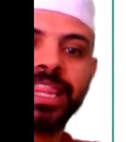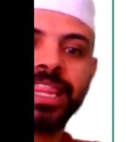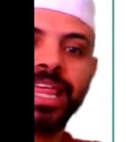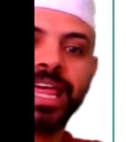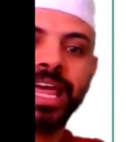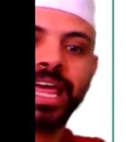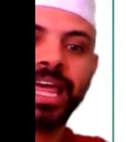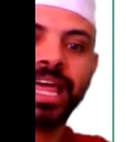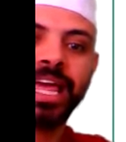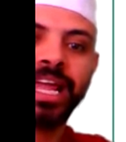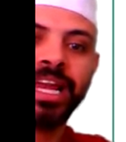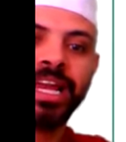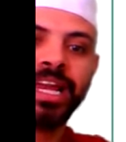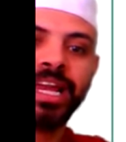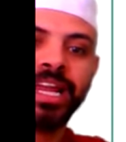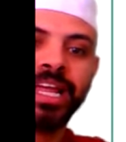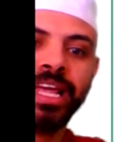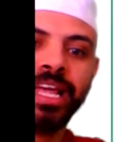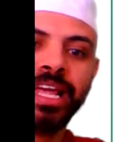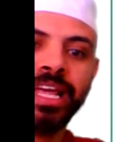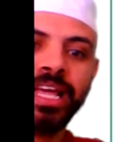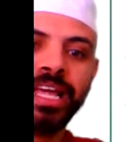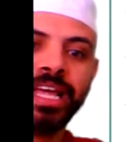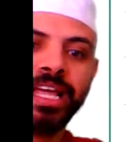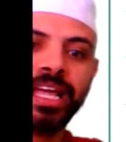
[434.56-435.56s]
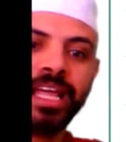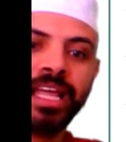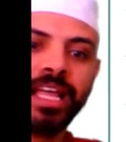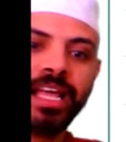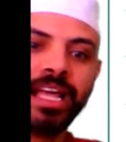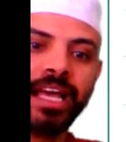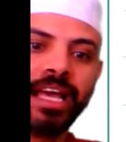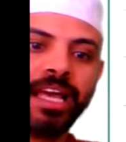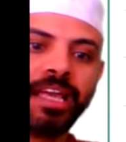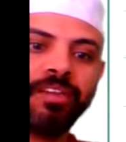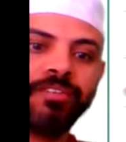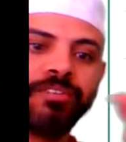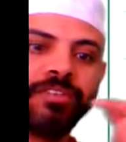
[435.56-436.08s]
thal.
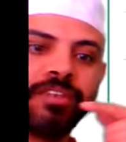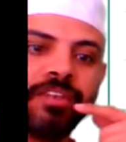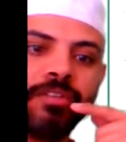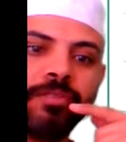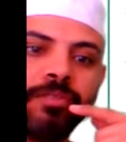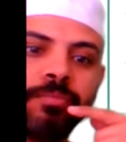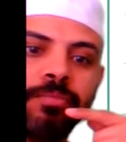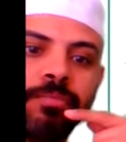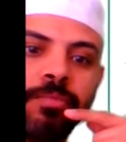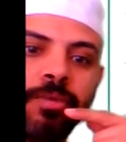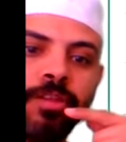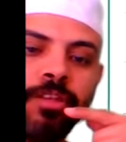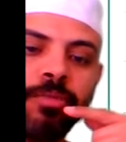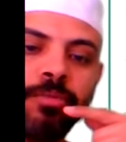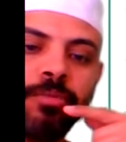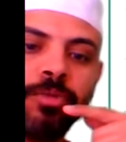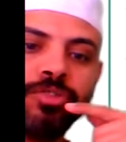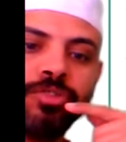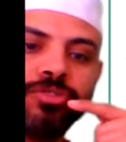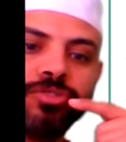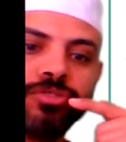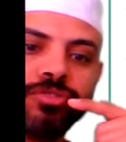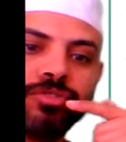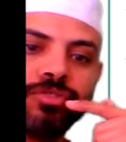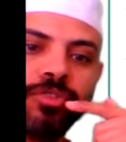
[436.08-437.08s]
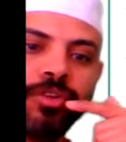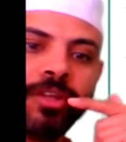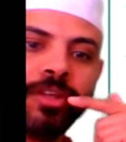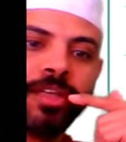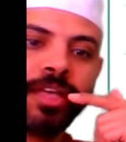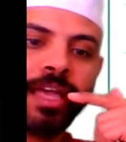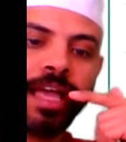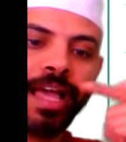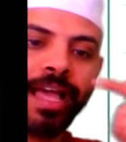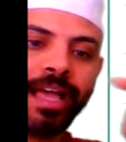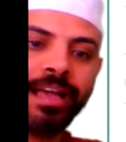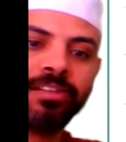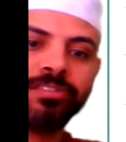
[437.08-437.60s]
Even you put your tongue
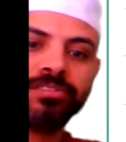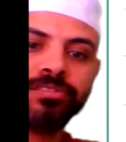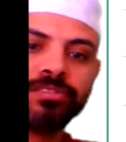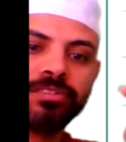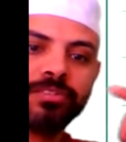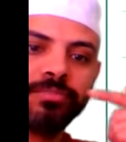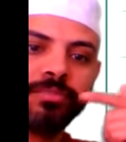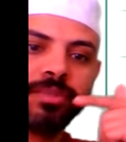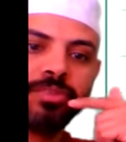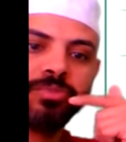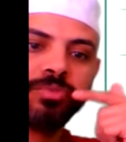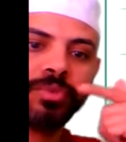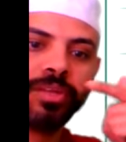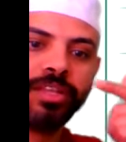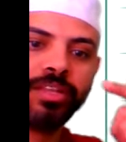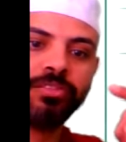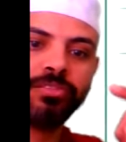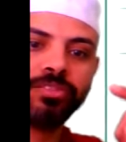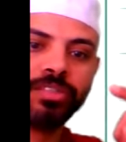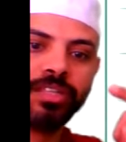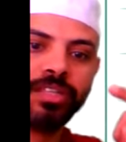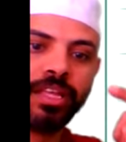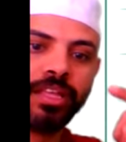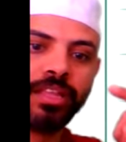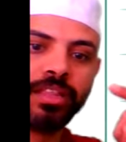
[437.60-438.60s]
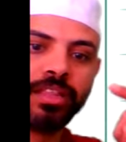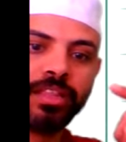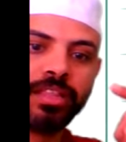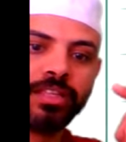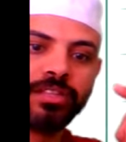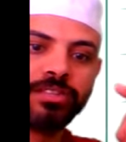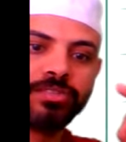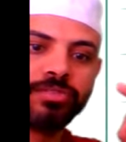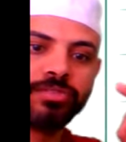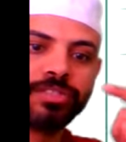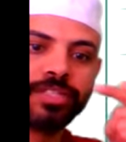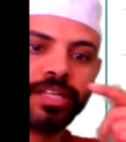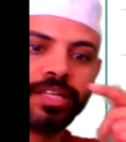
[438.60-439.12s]
out between your teeth
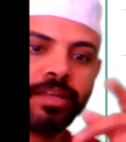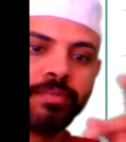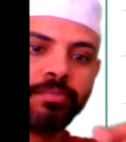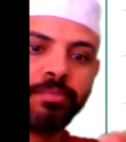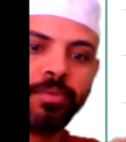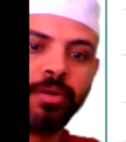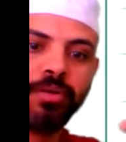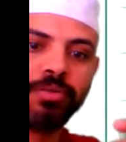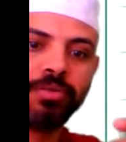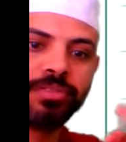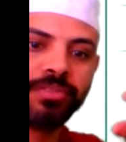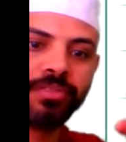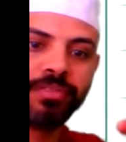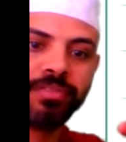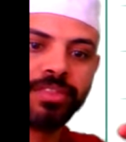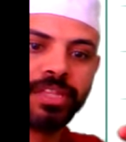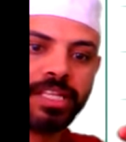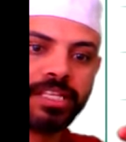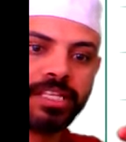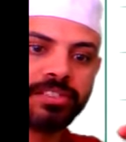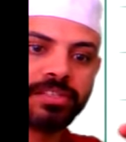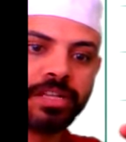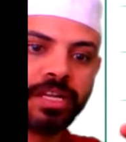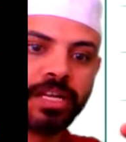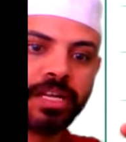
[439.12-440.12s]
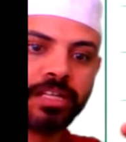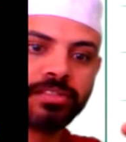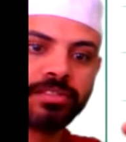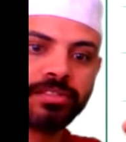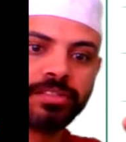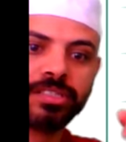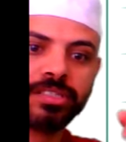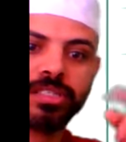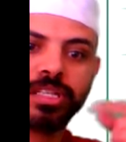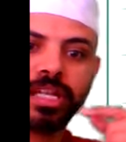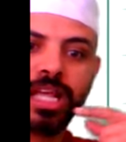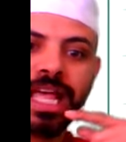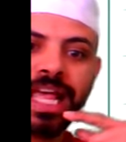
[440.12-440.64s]
to say both of these
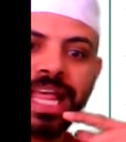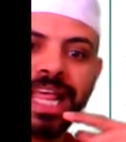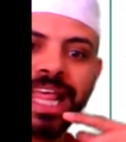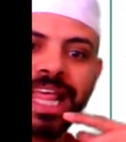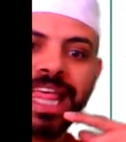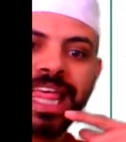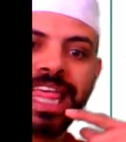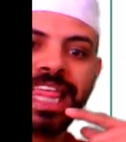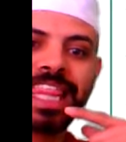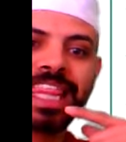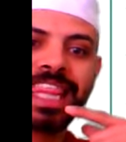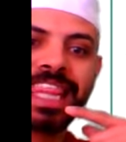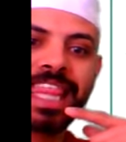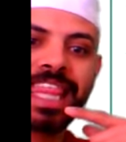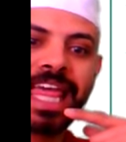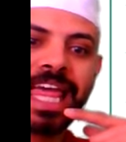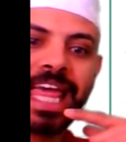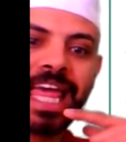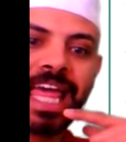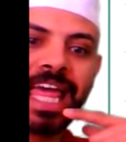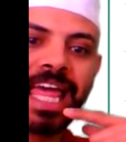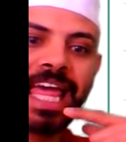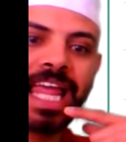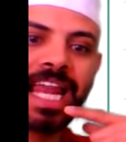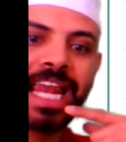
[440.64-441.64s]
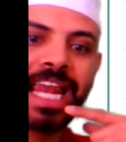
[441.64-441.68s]
letters. Thal.